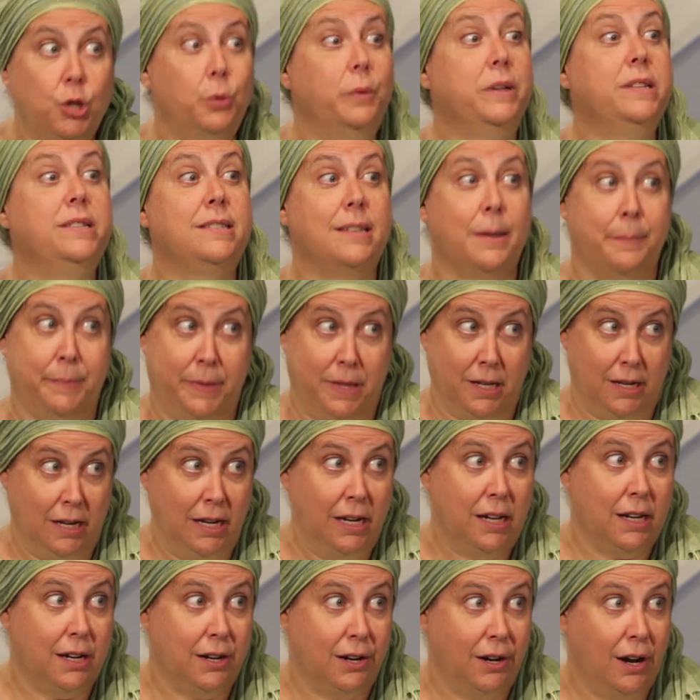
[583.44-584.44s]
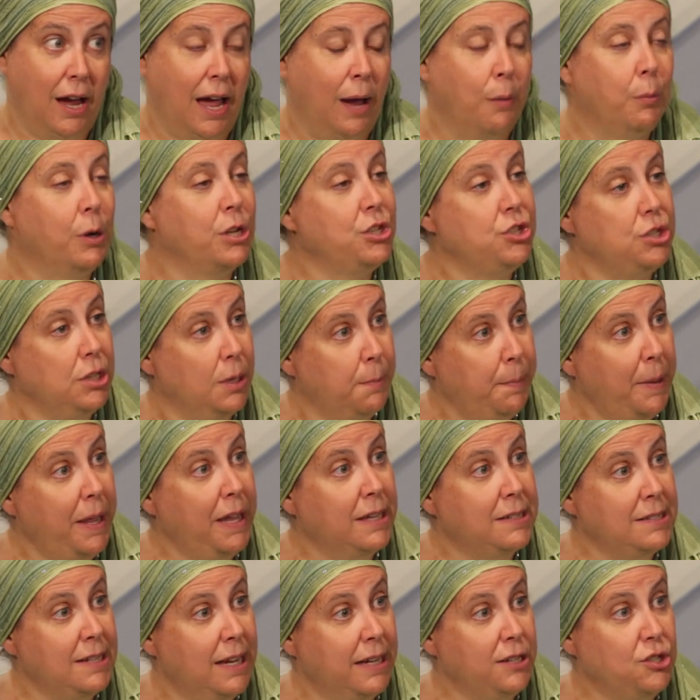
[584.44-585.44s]
doing something here. I want you to
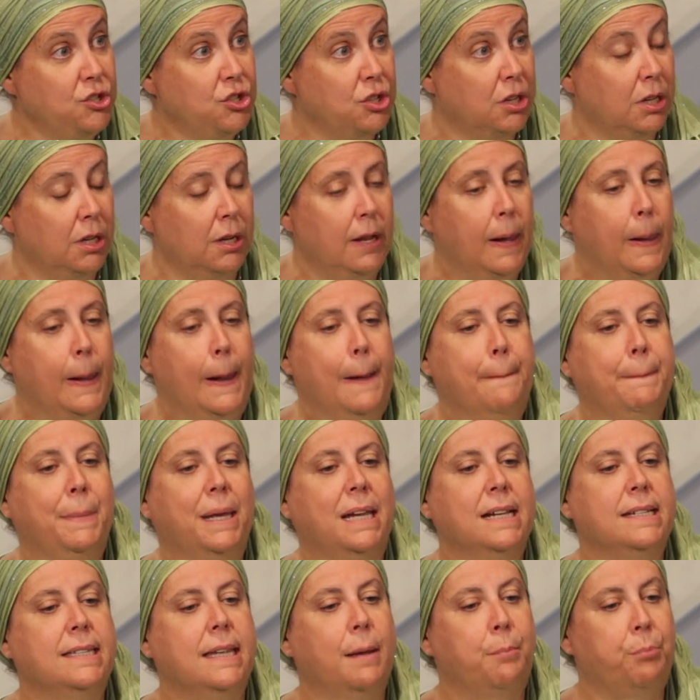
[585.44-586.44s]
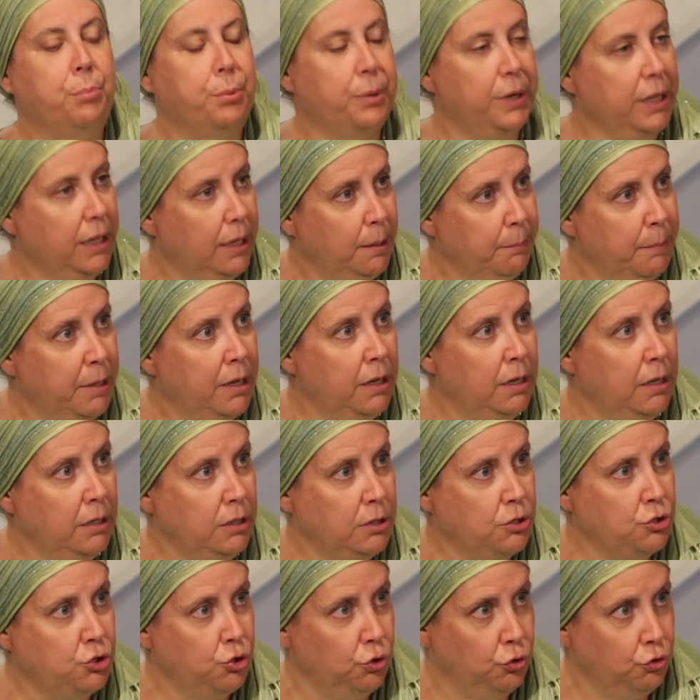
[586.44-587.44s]
pay attention, because I'm bringing
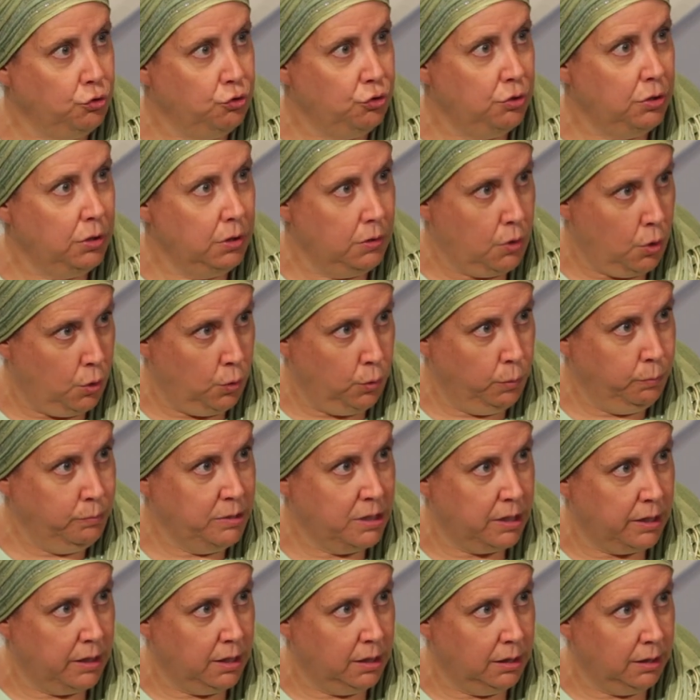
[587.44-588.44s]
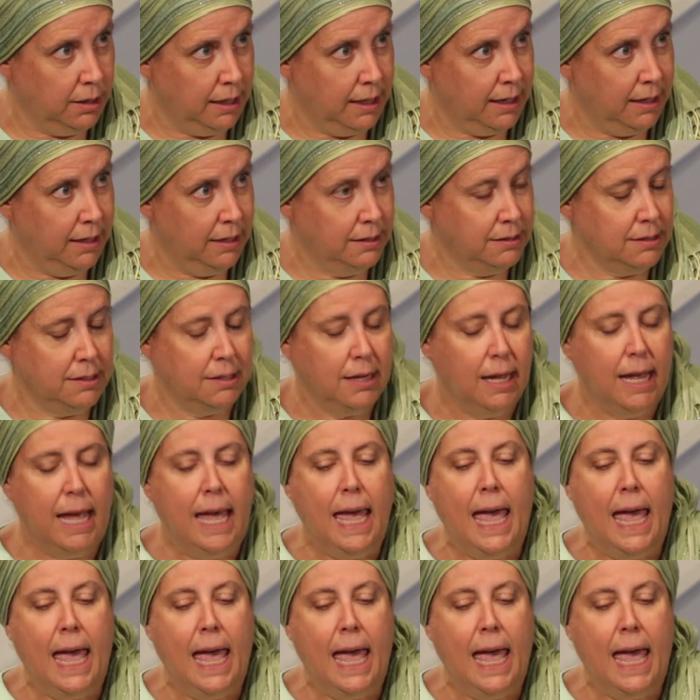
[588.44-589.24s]
my children home to the land.